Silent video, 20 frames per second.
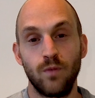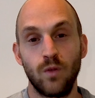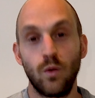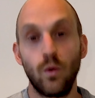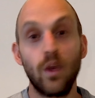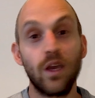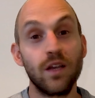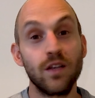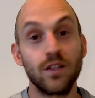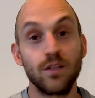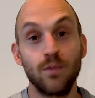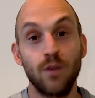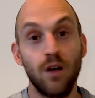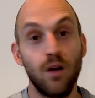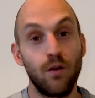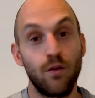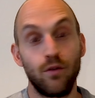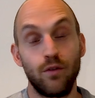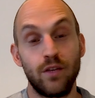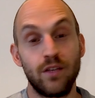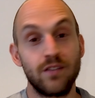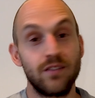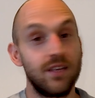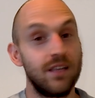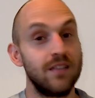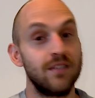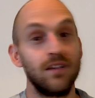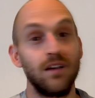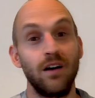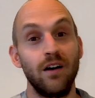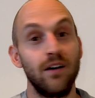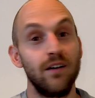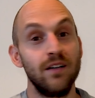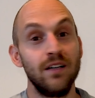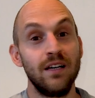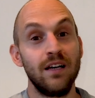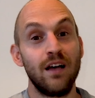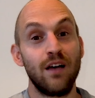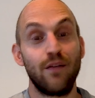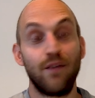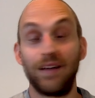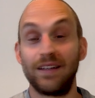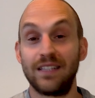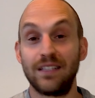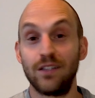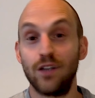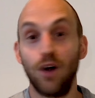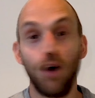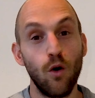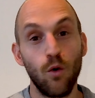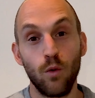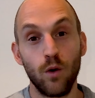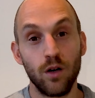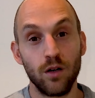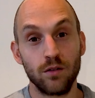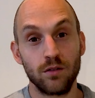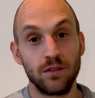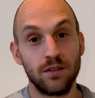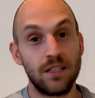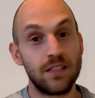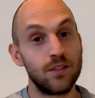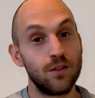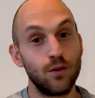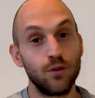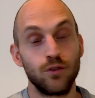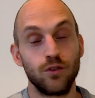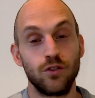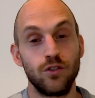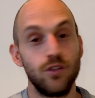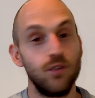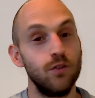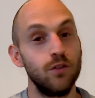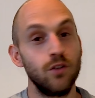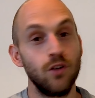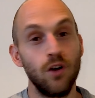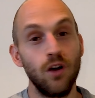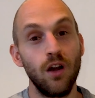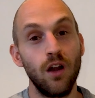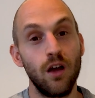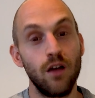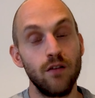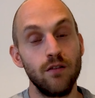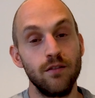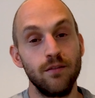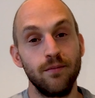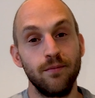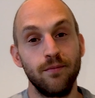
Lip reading: We can smile through these things that are affecting the whole world. It's not just you, you're not alone.